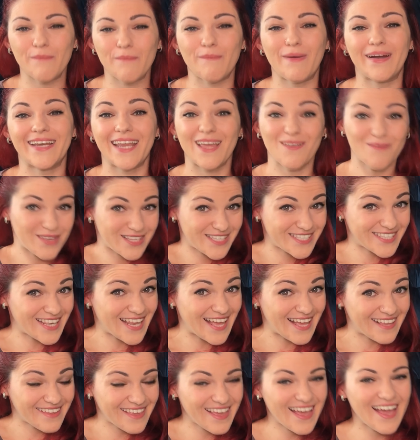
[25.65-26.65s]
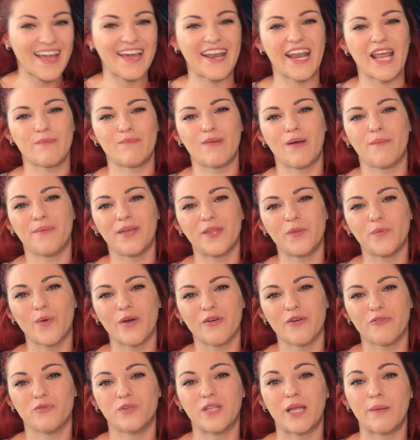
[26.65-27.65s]
my name is Ilenia and I'm a
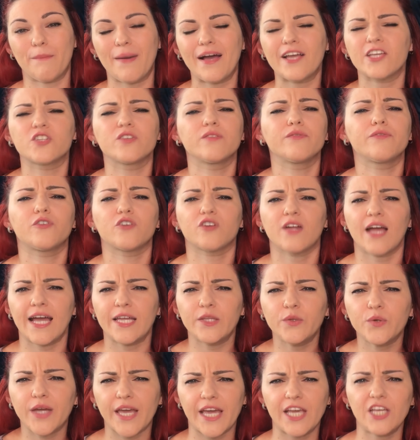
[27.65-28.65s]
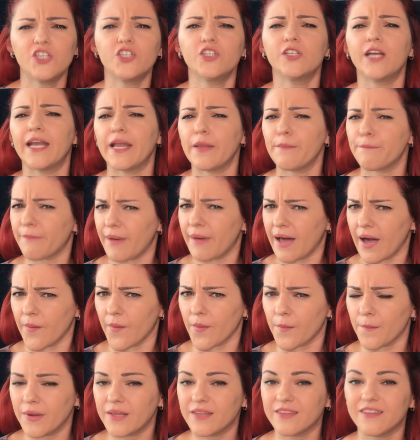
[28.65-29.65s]
midwife with a passion for education and
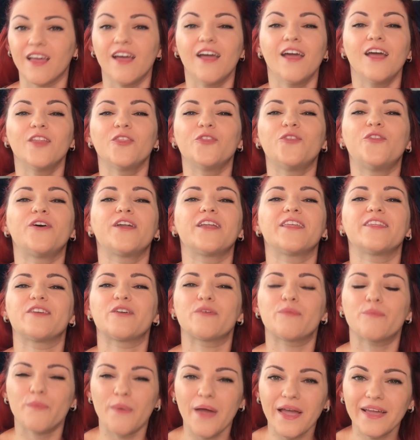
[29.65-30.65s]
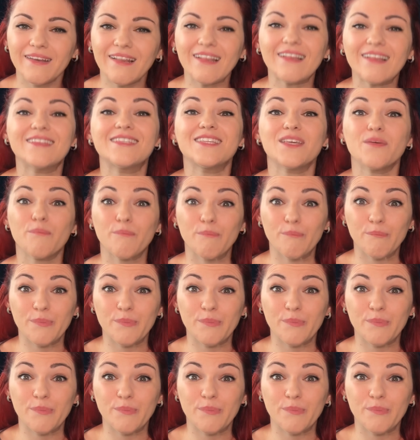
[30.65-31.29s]
empowerment during your pregnancy,